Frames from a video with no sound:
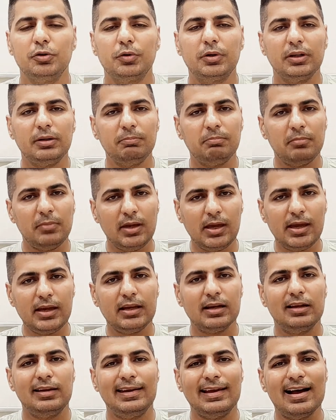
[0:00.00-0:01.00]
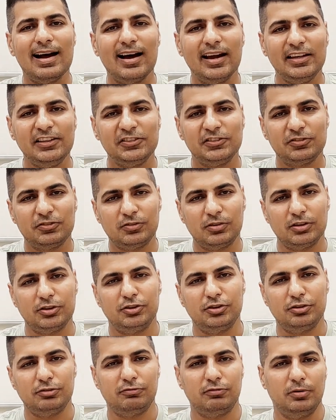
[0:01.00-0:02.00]
You can make an ice
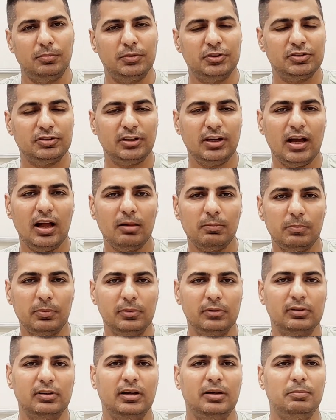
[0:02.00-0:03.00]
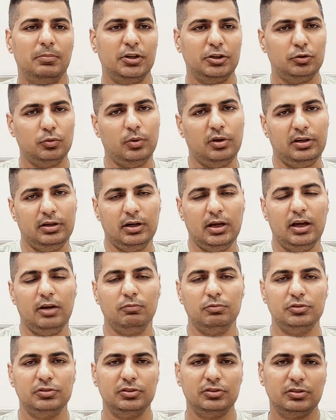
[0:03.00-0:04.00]
structure from a scalpel, and
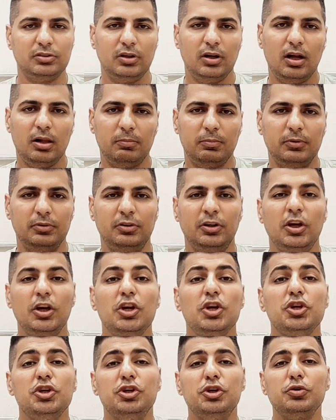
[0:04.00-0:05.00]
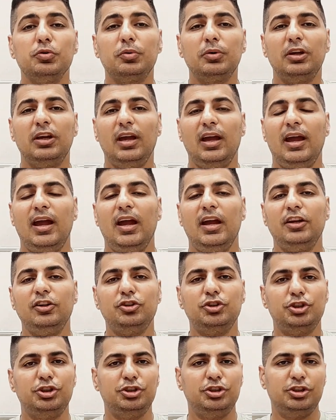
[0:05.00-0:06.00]
MiG-29 was a scalpel. You
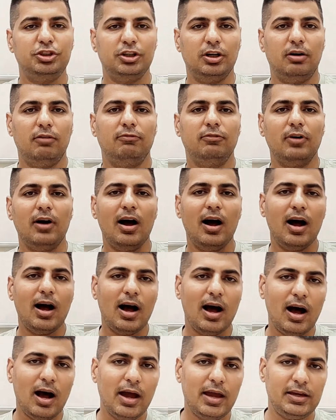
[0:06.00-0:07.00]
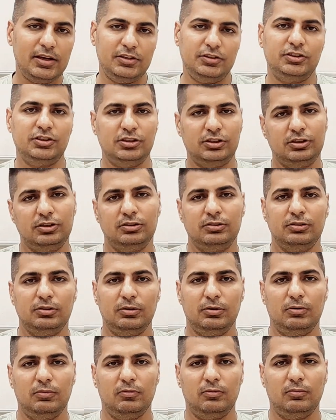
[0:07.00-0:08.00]
can't shove ice
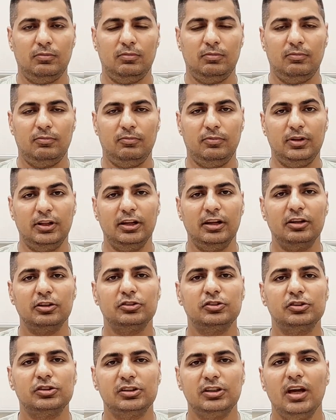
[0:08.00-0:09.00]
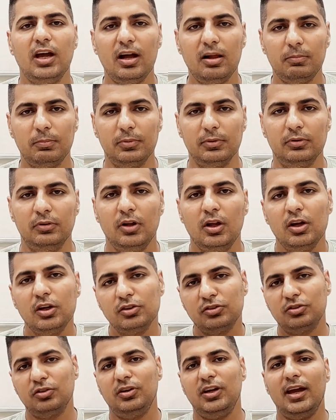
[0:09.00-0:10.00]
with a scalpel.
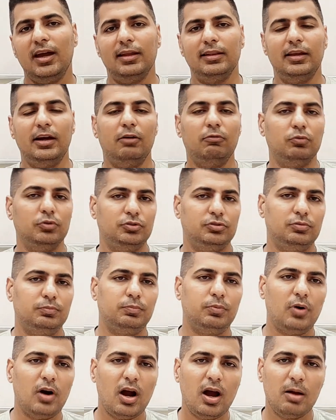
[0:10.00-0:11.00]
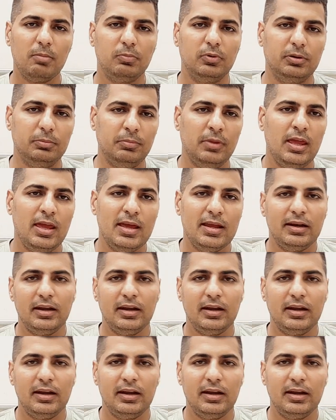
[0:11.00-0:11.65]
So yeah, that was the problem.